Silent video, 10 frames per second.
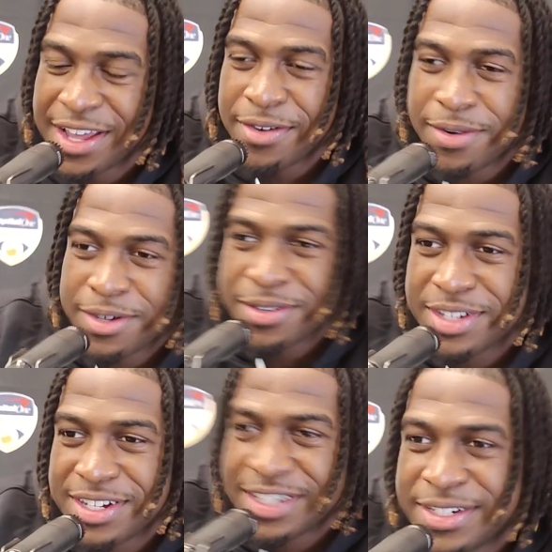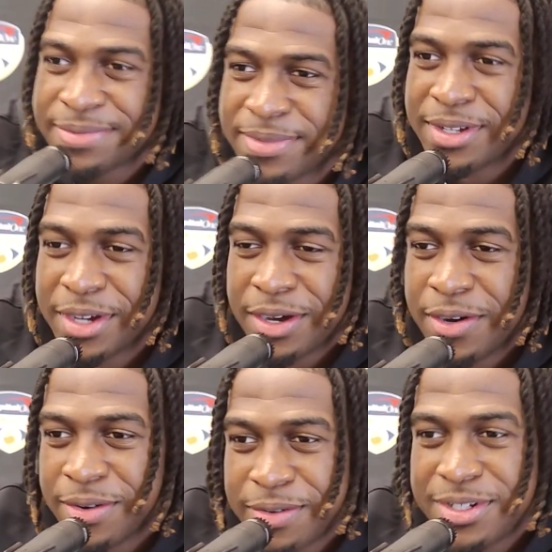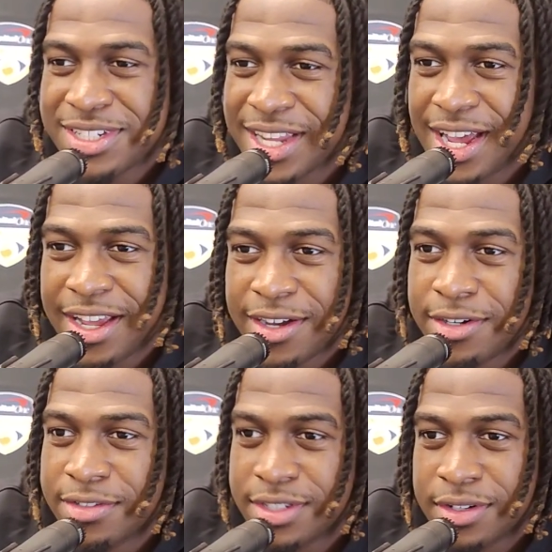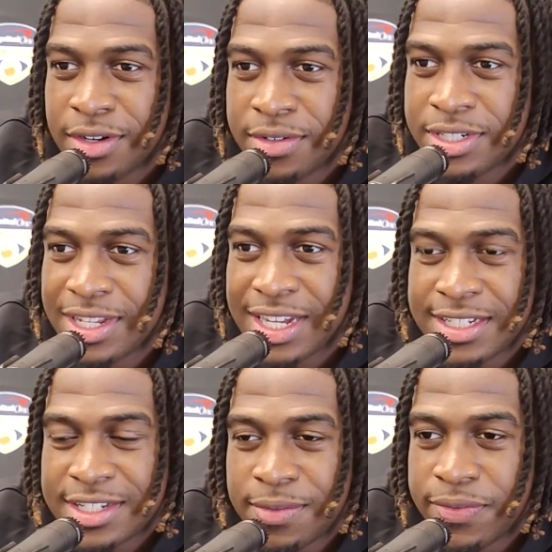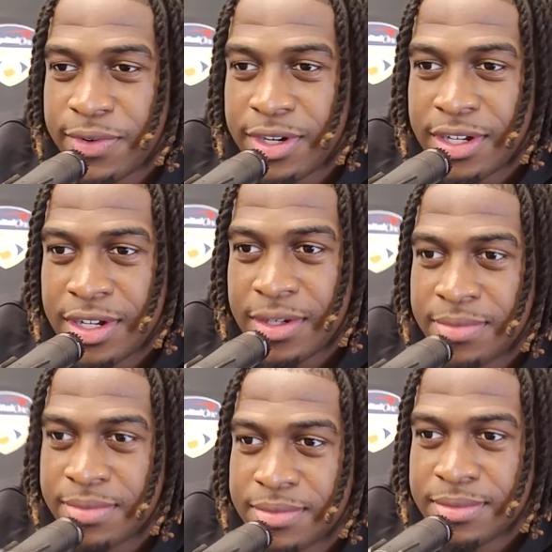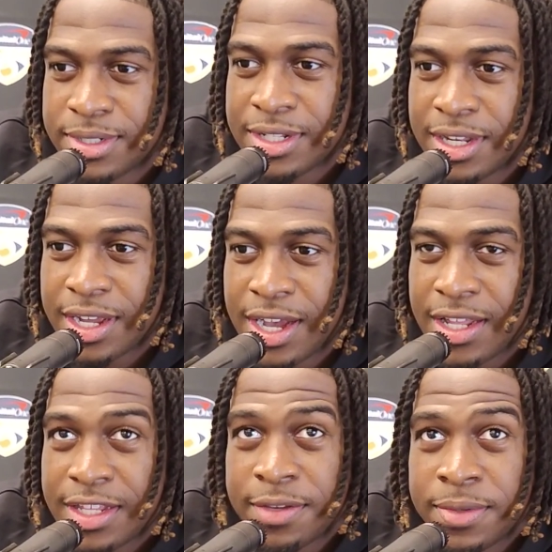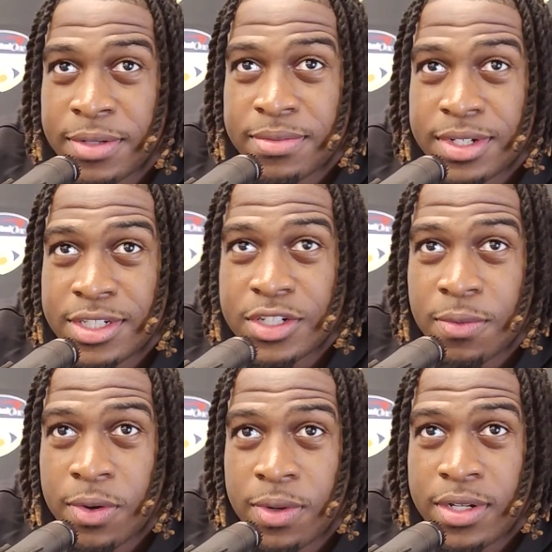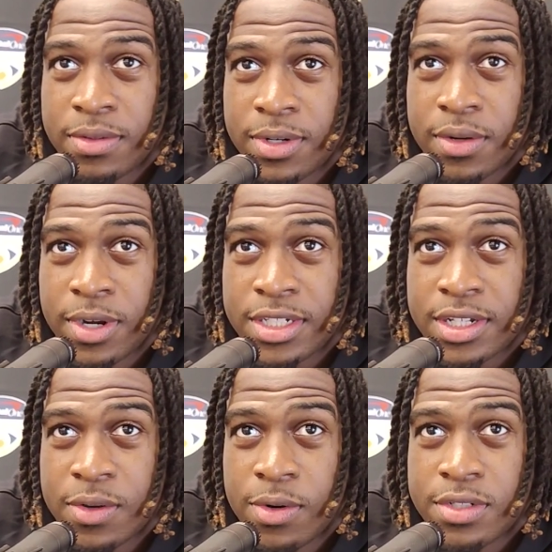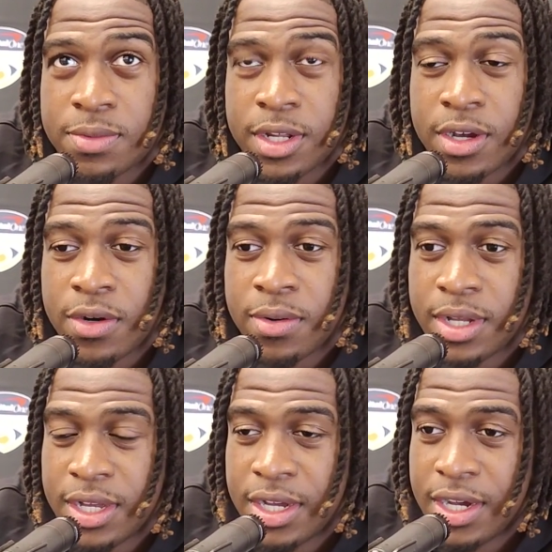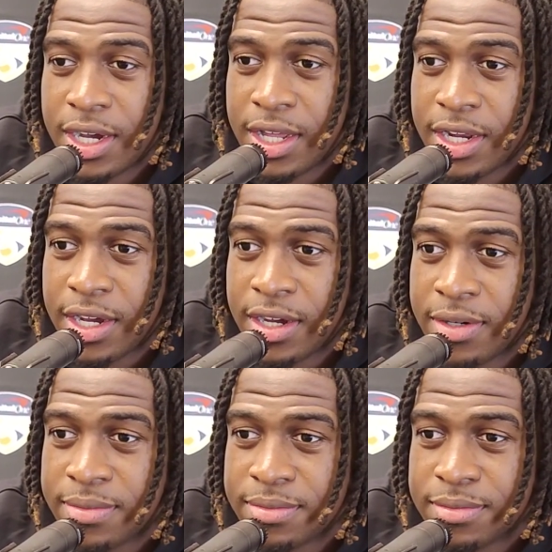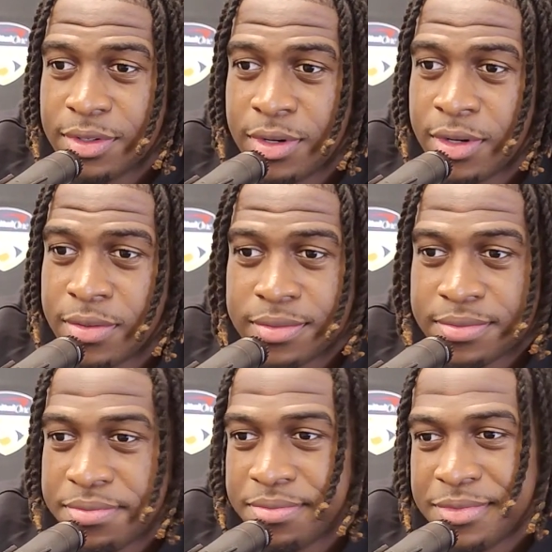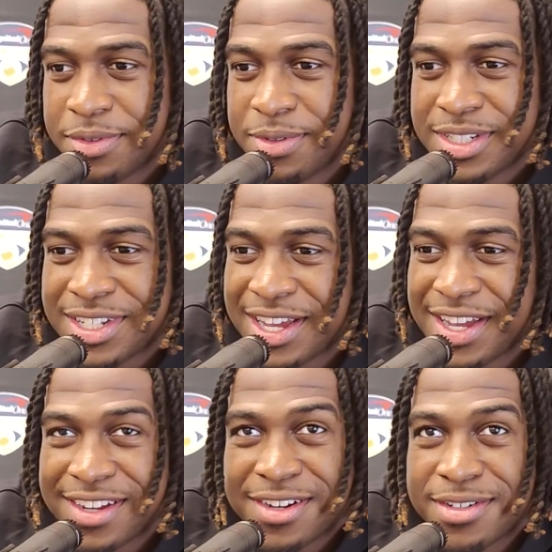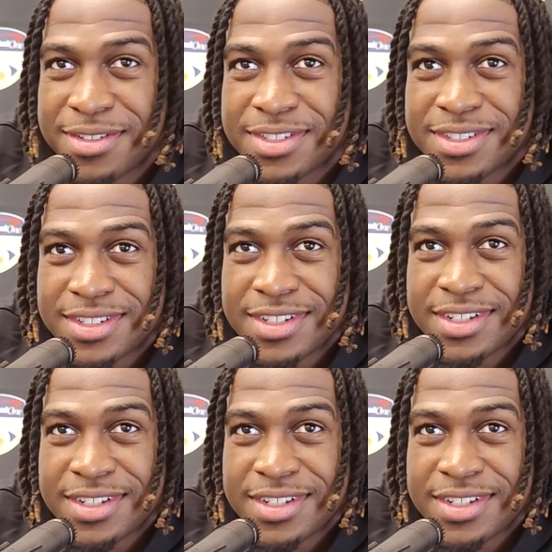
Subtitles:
Down the road. We'll see how it goes. Just like I said before, just letting God lead me and show me what direction He wants me to go. And we'll see how it goes.